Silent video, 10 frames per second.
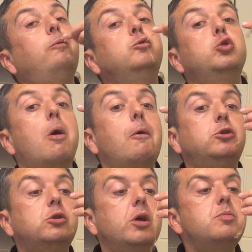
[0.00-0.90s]
Oh,
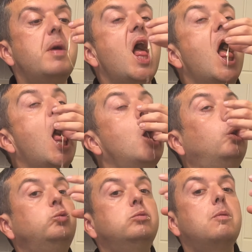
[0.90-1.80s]
excuse me,
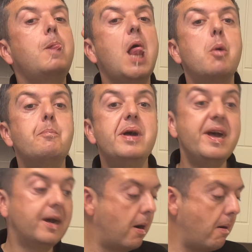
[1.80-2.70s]
that pig.